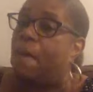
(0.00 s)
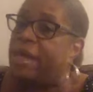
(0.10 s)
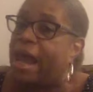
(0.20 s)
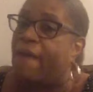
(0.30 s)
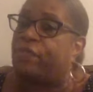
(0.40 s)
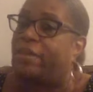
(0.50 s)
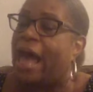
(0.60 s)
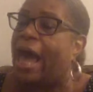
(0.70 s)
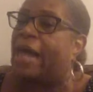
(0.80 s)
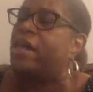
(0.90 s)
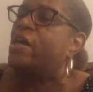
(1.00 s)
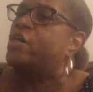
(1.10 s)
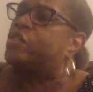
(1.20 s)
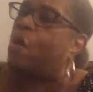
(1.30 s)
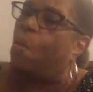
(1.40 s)
coming after that.
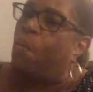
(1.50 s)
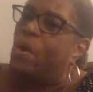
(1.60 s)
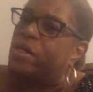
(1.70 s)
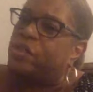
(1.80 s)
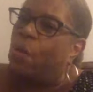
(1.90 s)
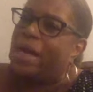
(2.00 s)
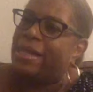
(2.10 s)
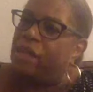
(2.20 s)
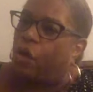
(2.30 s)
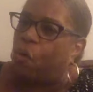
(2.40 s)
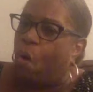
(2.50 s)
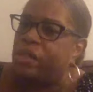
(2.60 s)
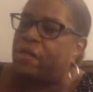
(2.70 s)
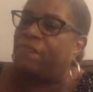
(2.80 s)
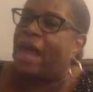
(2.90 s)
So, so in the
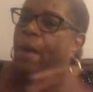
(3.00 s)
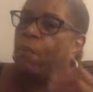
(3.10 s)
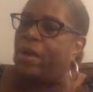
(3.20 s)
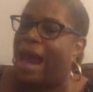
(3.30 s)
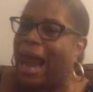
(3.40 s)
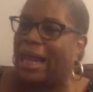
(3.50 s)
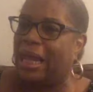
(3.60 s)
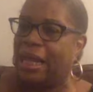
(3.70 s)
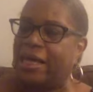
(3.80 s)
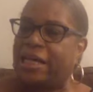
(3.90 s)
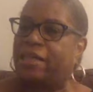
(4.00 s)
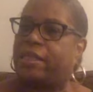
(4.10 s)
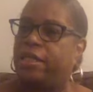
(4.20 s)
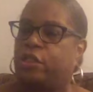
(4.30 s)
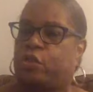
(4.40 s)
course of that, when I look at
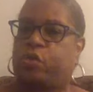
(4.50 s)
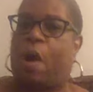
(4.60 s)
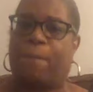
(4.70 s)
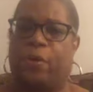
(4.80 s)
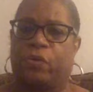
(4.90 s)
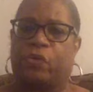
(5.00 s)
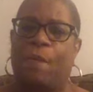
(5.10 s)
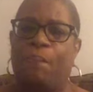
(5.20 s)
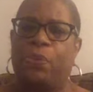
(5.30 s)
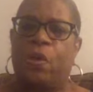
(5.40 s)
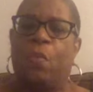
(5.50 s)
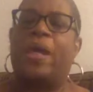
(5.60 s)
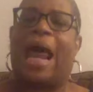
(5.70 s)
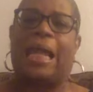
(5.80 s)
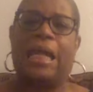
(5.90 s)
these troubles,
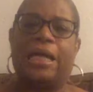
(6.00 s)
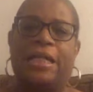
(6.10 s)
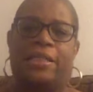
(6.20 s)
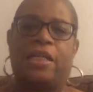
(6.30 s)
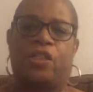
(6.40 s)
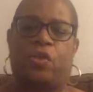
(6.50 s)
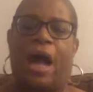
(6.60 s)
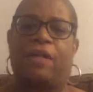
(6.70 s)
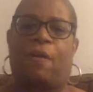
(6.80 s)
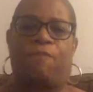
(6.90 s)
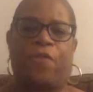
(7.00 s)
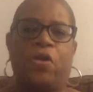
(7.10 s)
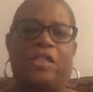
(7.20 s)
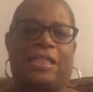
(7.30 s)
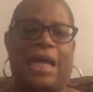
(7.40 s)
when I look at these trials, the
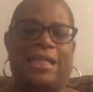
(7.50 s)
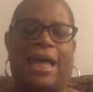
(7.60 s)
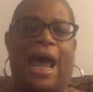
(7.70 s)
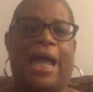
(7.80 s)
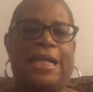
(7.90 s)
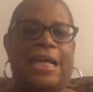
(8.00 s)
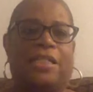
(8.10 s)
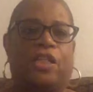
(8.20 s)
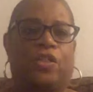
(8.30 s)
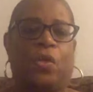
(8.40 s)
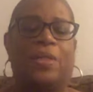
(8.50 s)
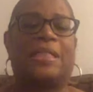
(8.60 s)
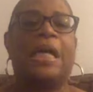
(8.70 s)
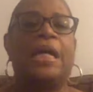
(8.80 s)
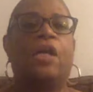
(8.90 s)
first thing that I need to do
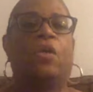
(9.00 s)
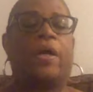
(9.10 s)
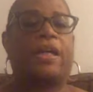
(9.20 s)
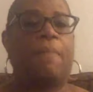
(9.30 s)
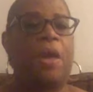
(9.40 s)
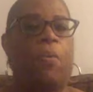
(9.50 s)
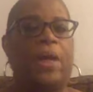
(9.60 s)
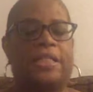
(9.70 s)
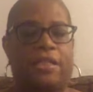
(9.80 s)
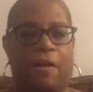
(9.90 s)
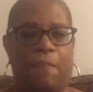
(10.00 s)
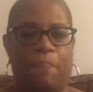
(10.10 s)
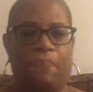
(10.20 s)
is Lord, give me wisdom.